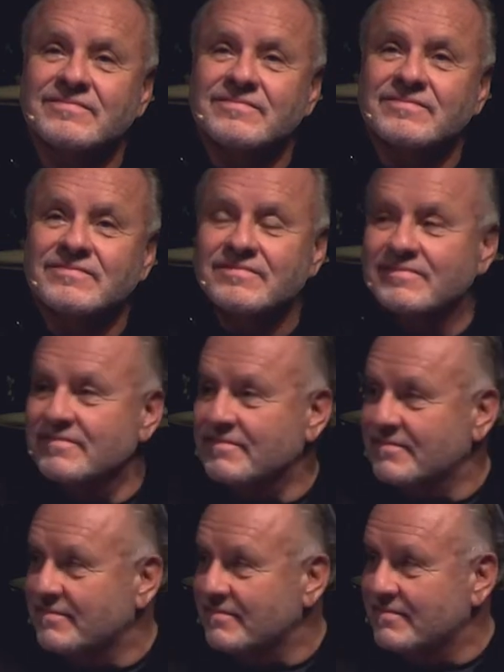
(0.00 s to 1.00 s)

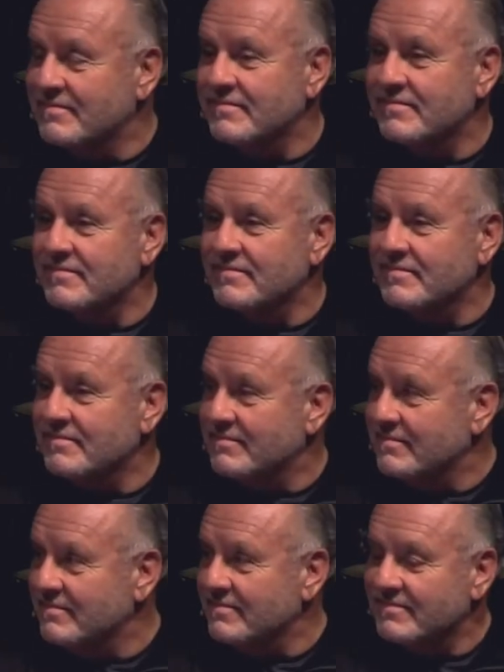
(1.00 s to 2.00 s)

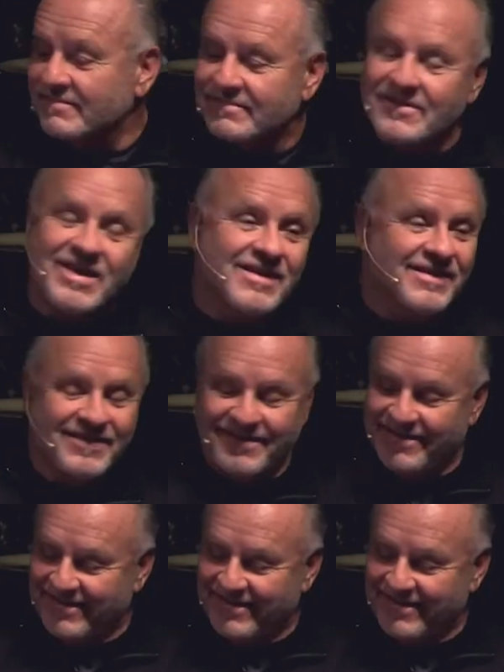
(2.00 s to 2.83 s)
[no speech]